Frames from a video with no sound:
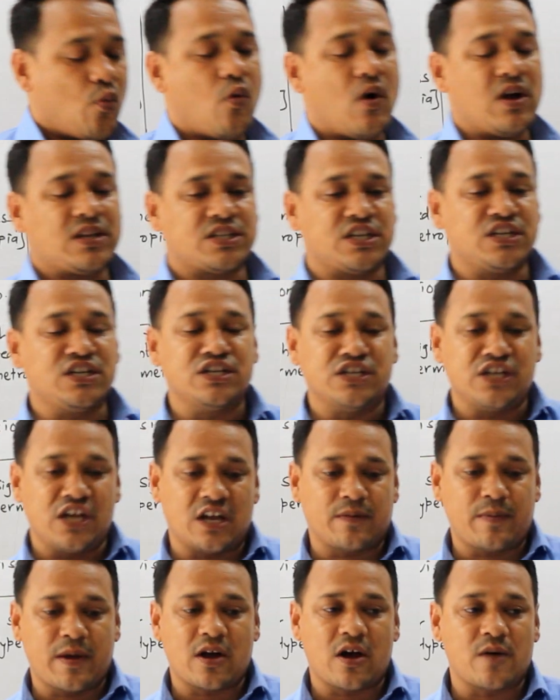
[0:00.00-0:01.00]
watching
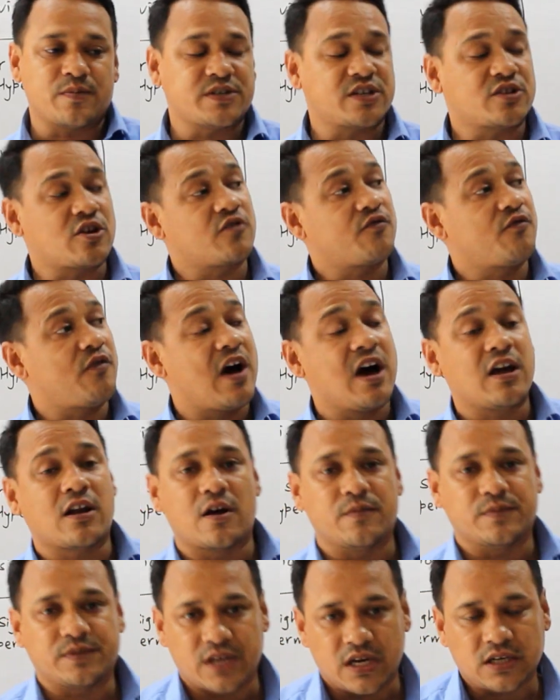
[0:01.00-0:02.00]
nearby object or far
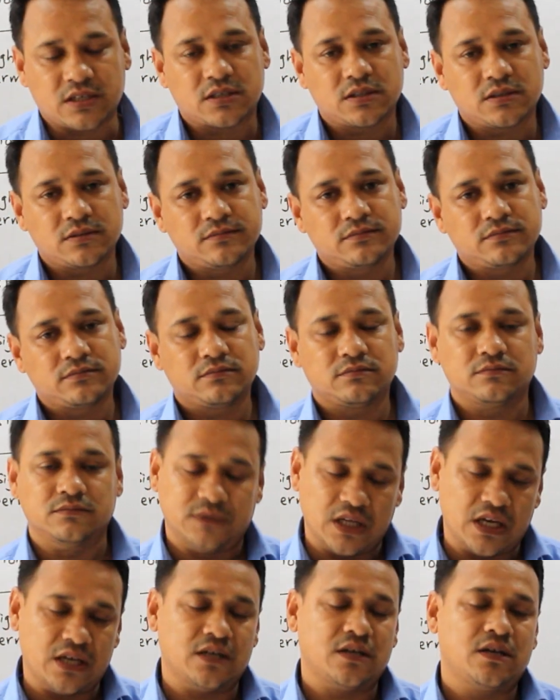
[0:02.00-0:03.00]
object,
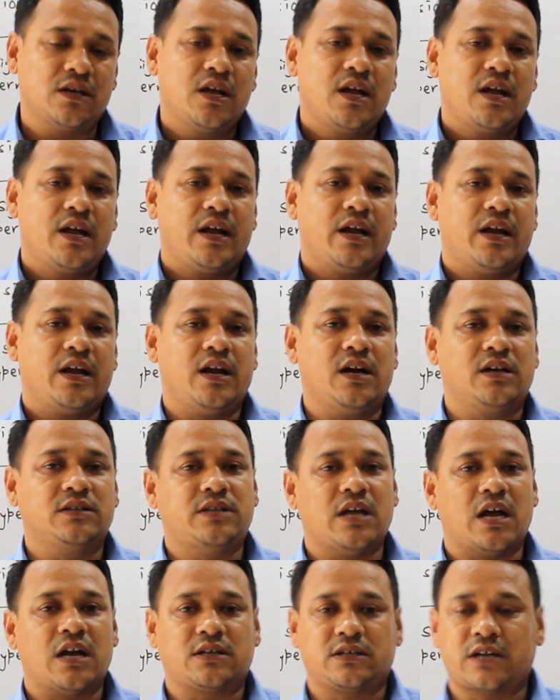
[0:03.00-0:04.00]
then at
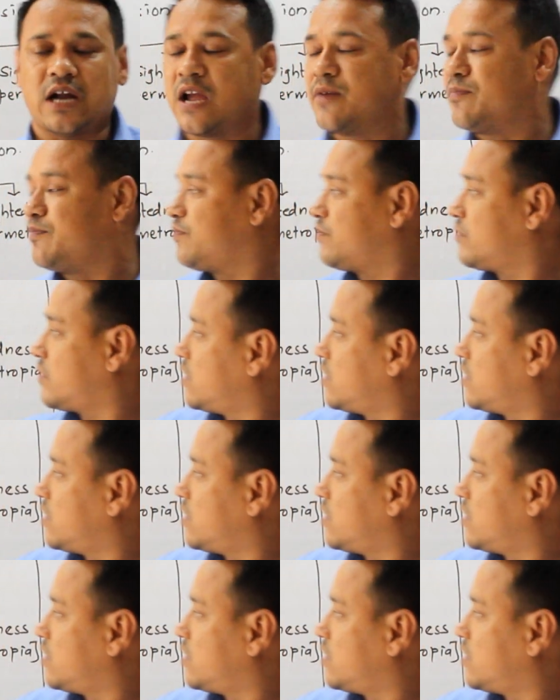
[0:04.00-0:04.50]
that time